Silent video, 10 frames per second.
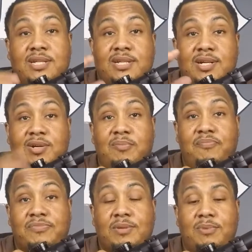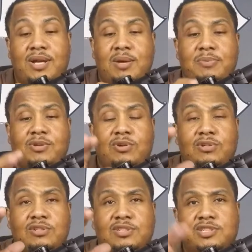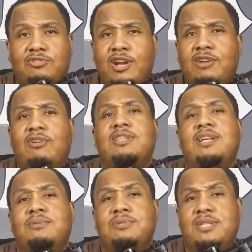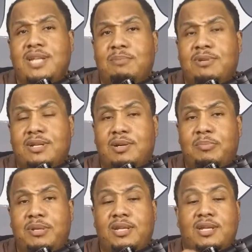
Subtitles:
by a company called Striker, I think was the name of the company.